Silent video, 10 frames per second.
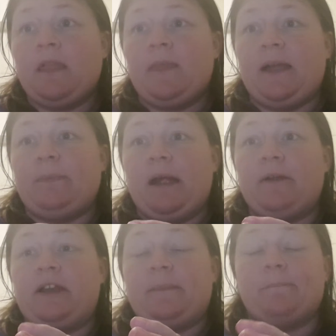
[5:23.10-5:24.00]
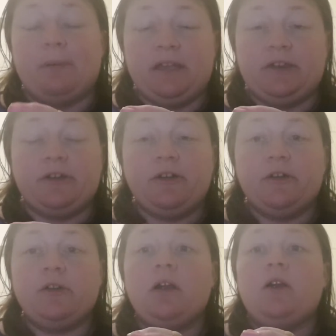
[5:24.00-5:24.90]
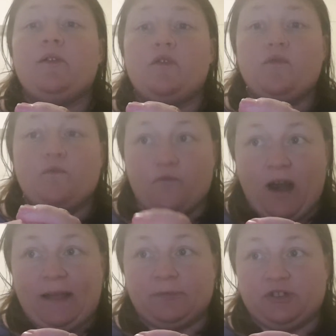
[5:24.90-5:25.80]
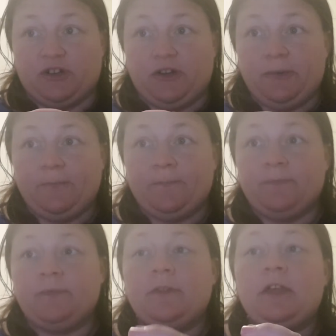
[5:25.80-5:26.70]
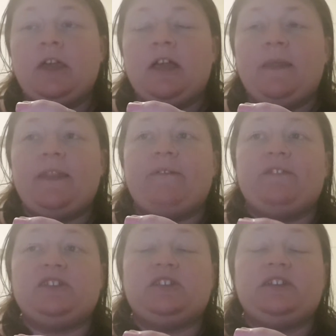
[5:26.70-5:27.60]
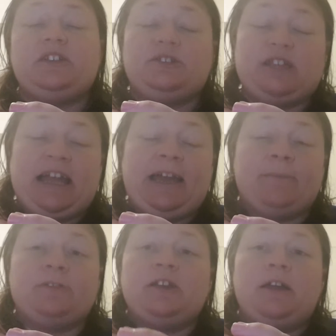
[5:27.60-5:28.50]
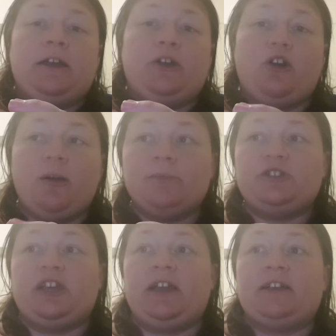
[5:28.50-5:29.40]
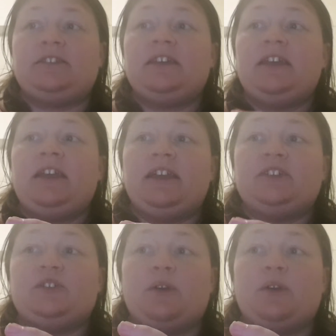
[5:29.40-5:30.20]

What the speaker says: They apparently beat her, raped her, then they visually jabbed an object into